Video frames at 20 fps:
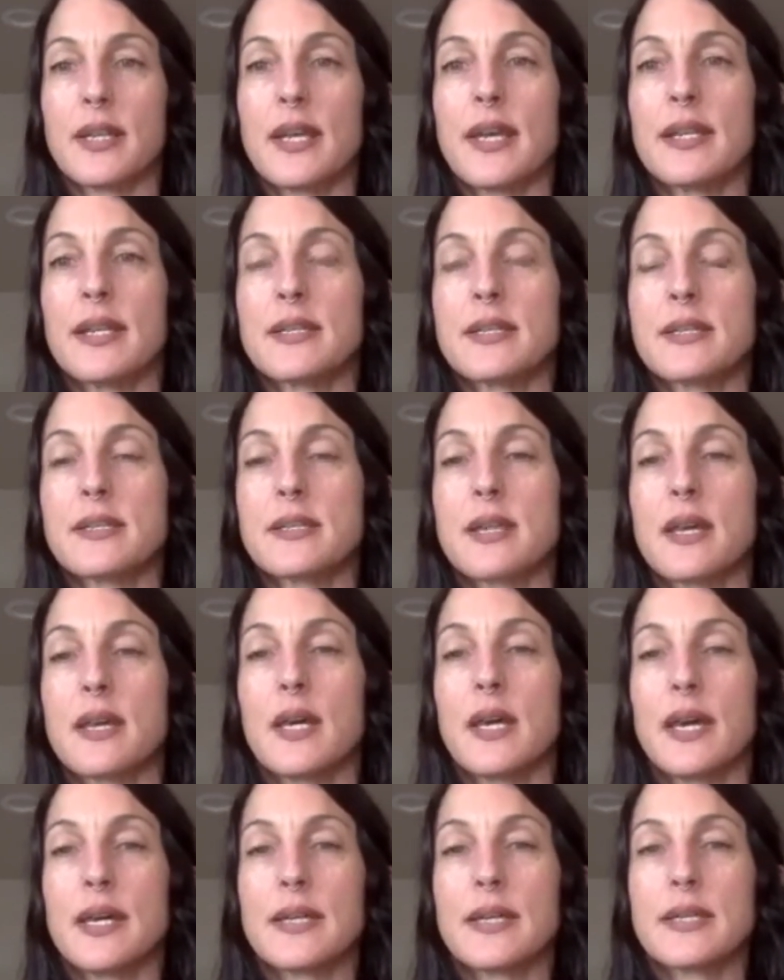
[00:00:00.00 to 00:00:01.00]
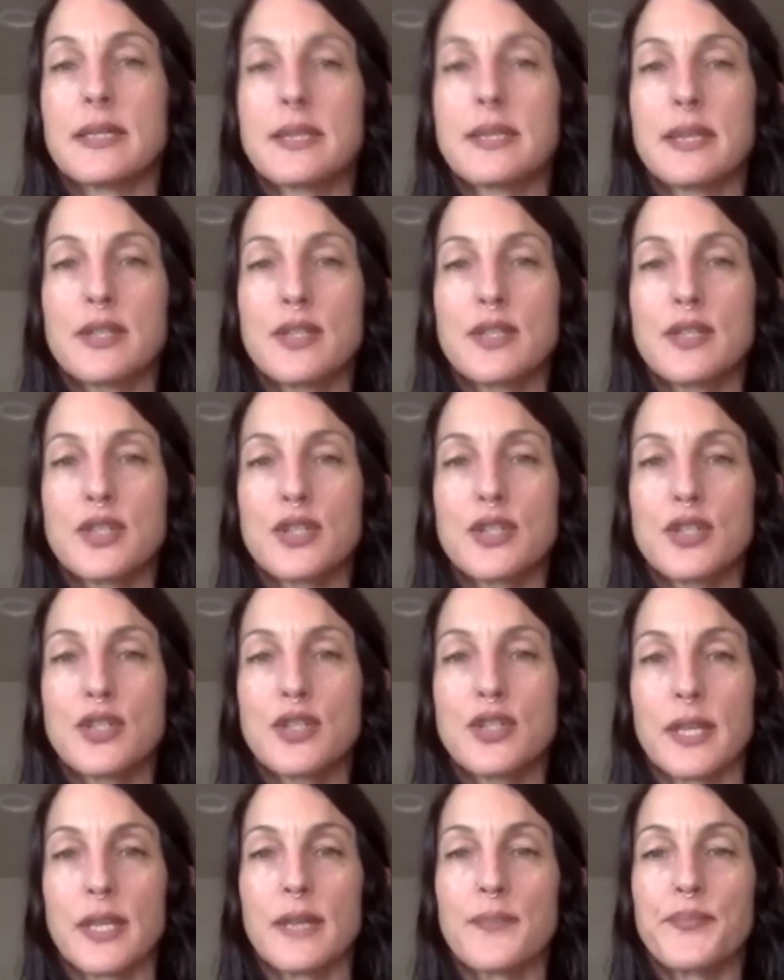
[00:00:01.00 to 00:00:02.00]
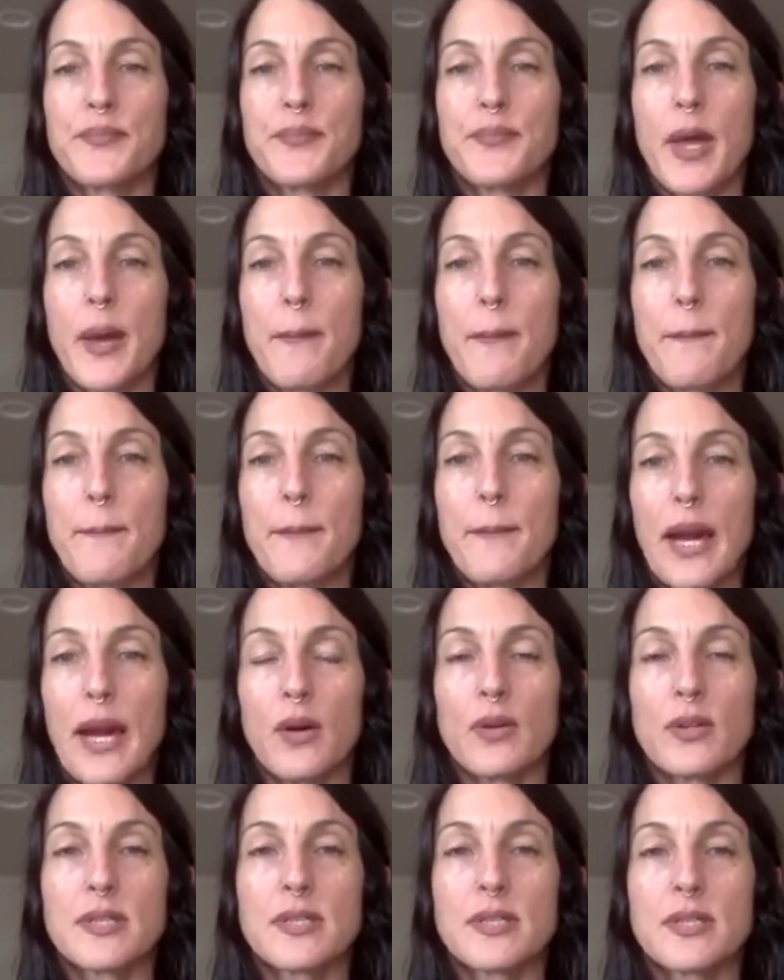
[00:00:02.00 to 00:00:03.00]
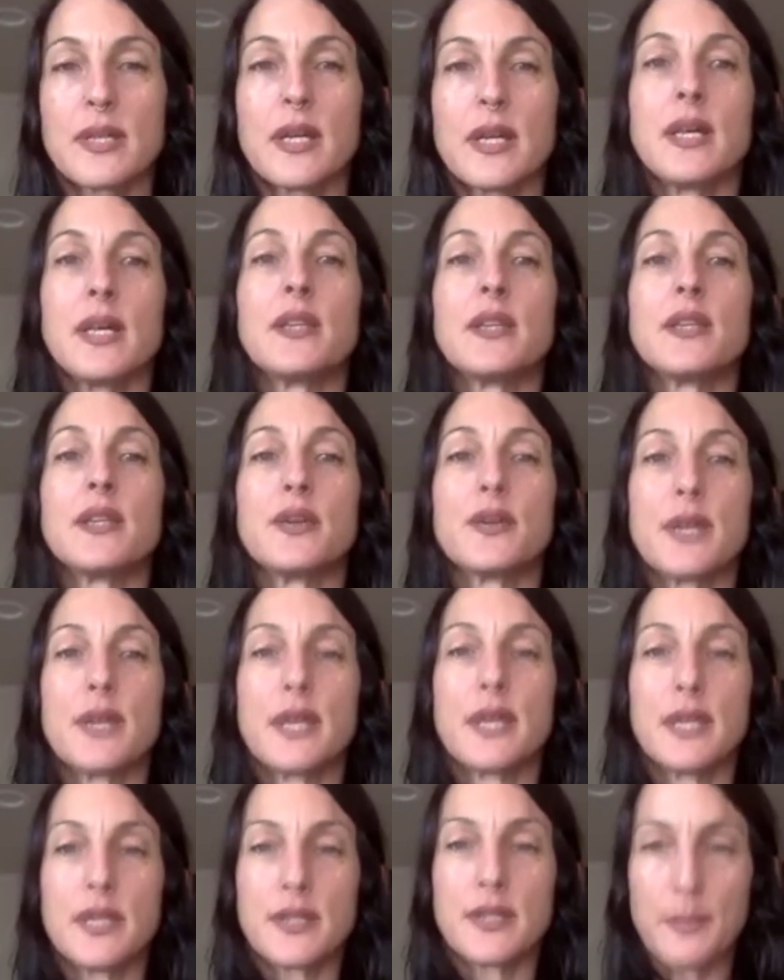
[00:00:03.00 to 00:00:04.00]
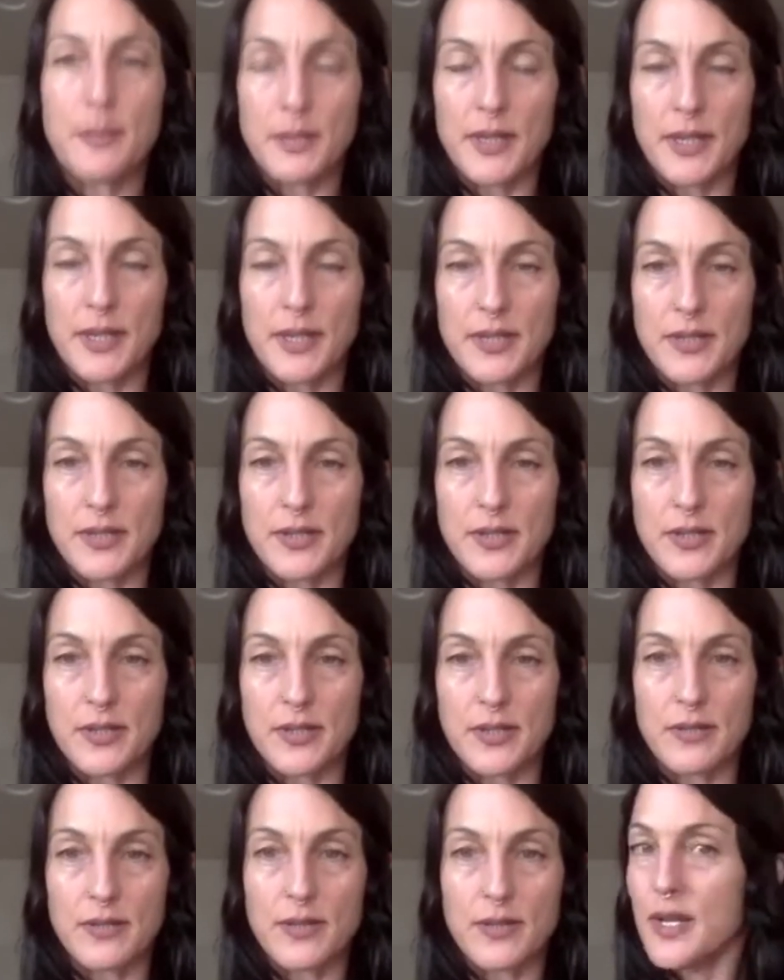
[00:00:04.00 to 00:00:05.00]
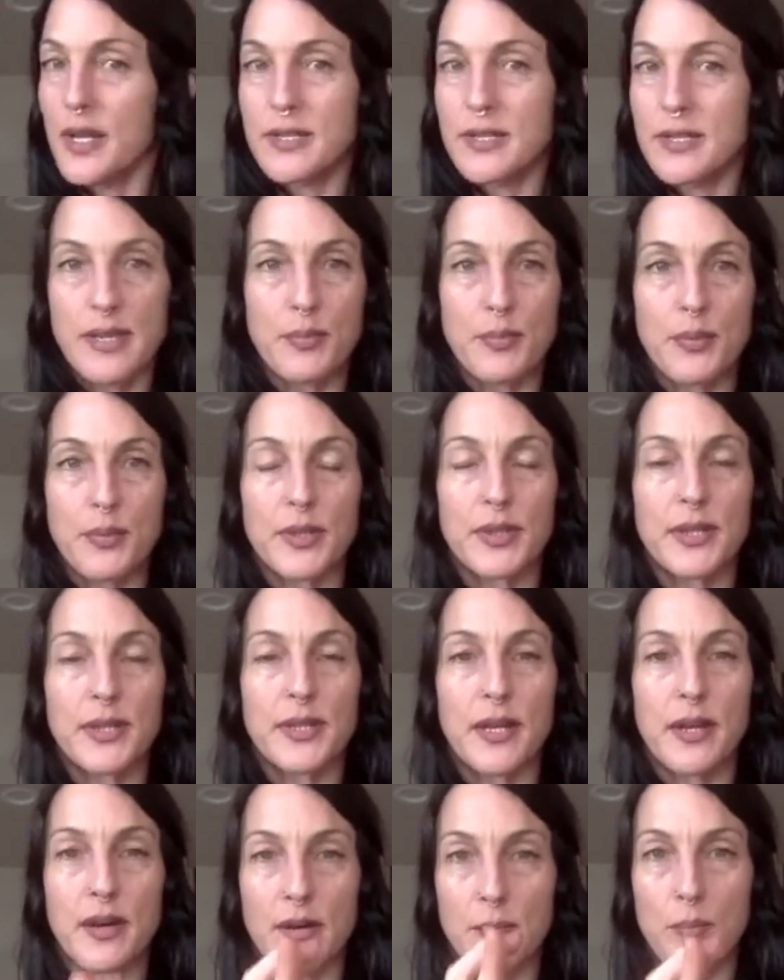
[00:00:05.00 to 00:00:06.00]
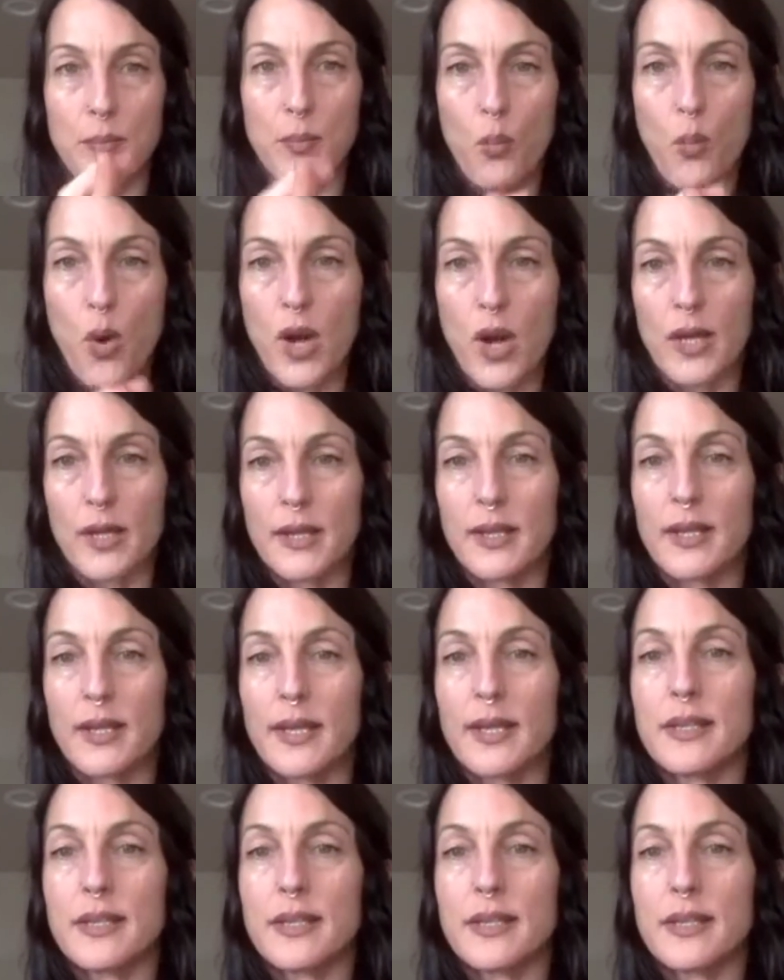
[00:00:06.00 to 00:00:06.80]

And it's essentially about the Yogini Temple Dancer. They're not separate, they are one.